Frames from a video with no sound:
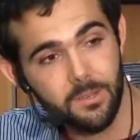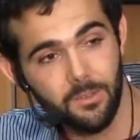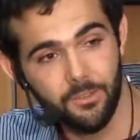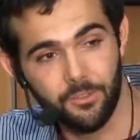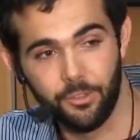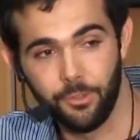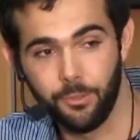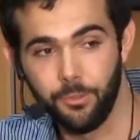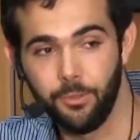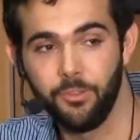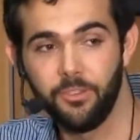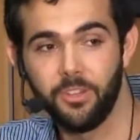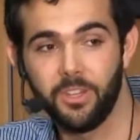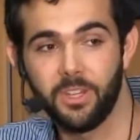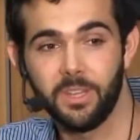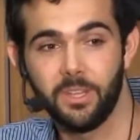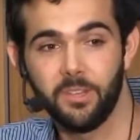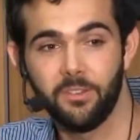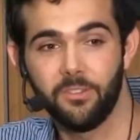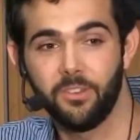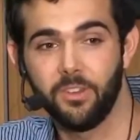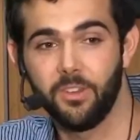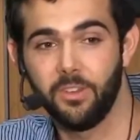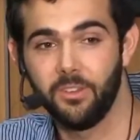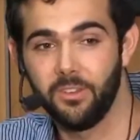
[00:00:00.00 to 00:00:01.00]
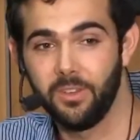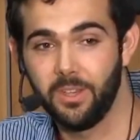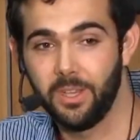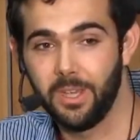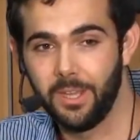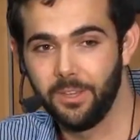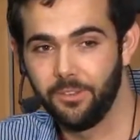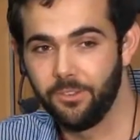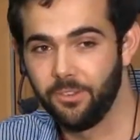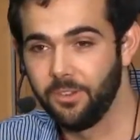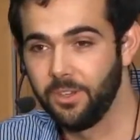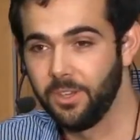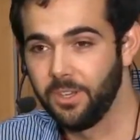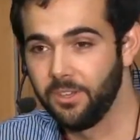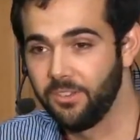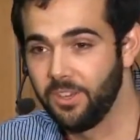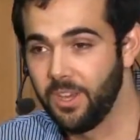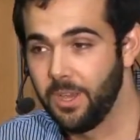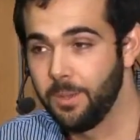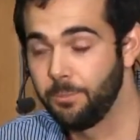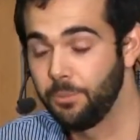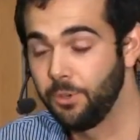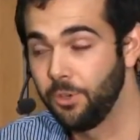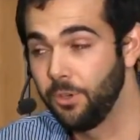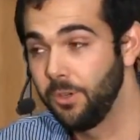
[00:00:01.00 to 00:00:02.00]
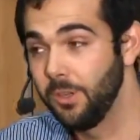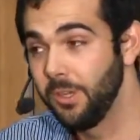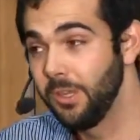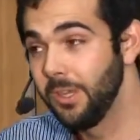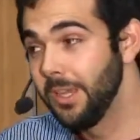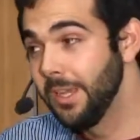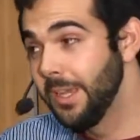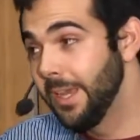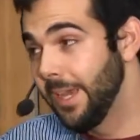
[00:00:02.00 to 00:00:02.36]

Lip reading: So using this as an example,